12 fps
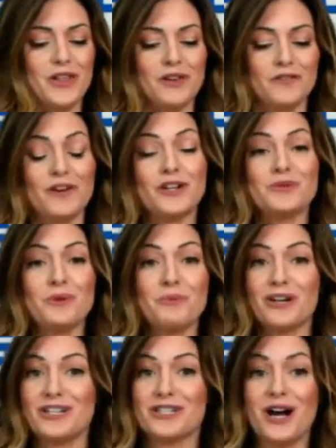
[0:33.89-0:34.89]
The first one
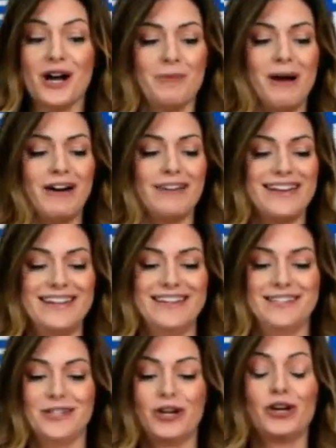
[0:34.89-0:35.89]
we're going to talk about
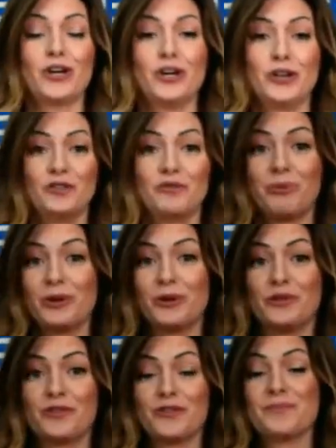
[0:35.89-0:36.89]
is Goof
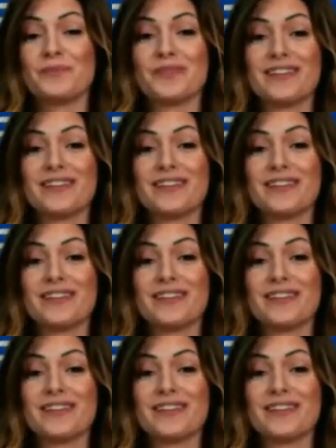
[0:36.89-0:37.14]
Proof.